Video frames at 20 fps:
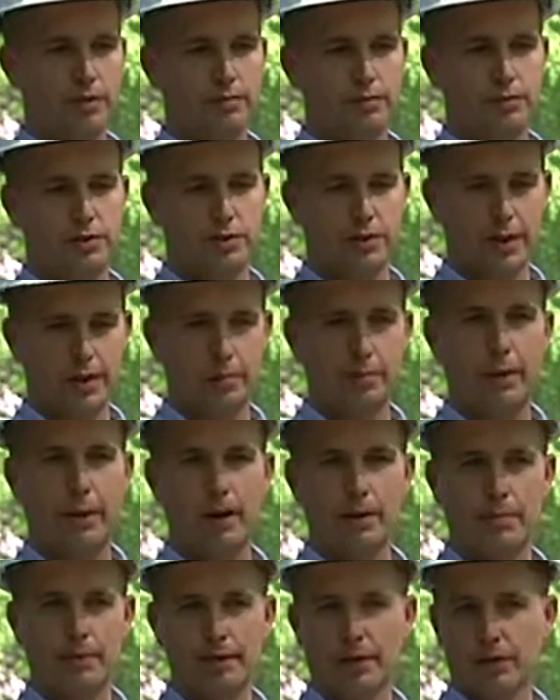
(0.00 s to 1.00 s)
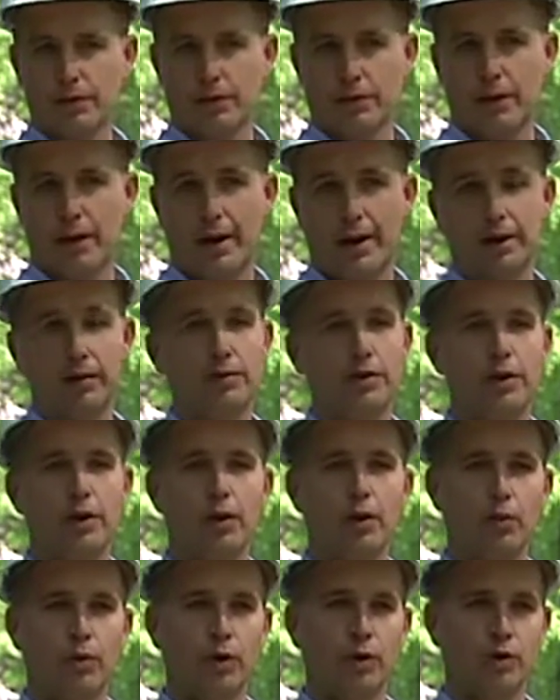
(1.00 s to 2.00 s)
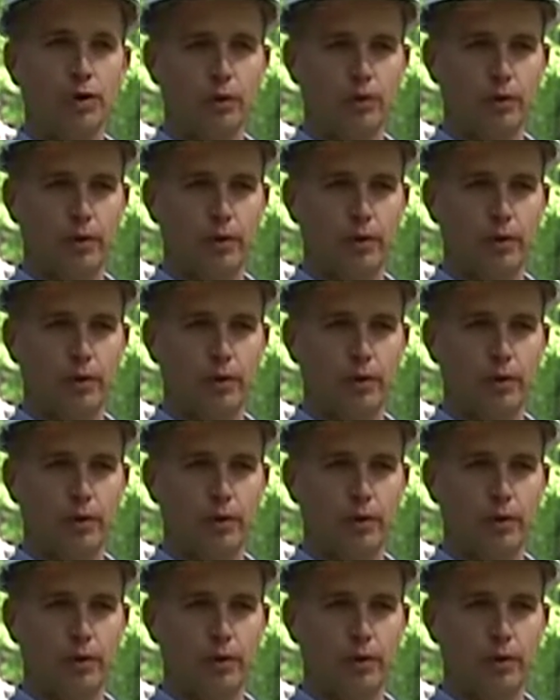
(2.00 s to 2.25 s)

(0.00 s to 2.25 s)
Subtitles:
steam piping in the ground that no one knew